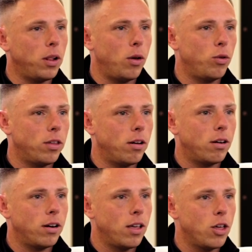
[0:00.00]
out there
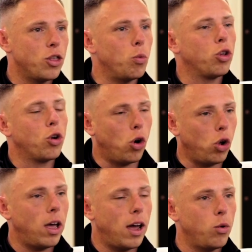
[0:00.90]
that would
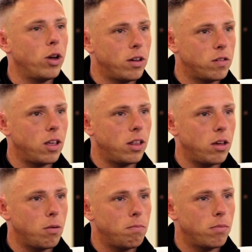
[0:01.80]
call it out in a
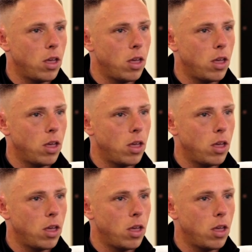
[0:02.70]
stadium.